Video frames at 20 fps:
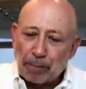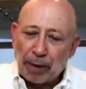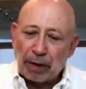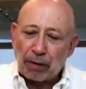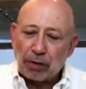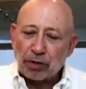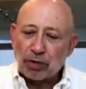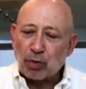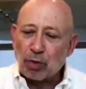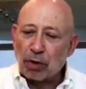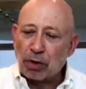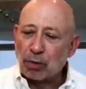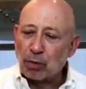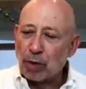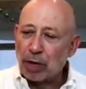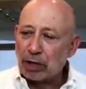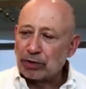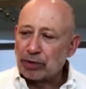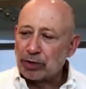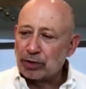My parents
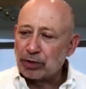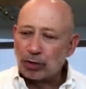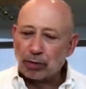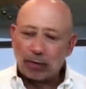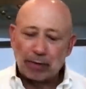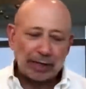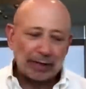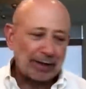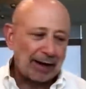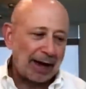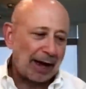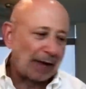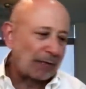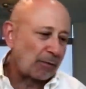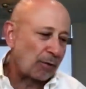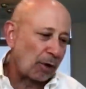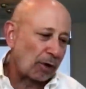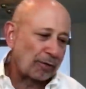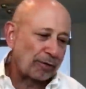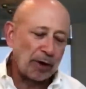weren't well-to-do. My
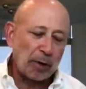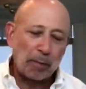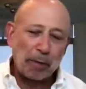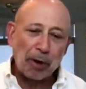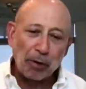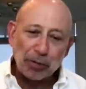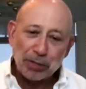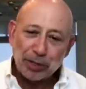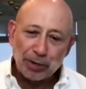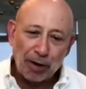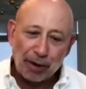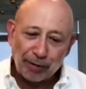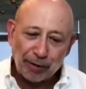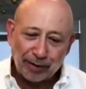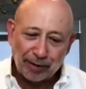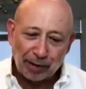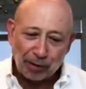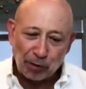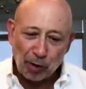dad worked for the post office.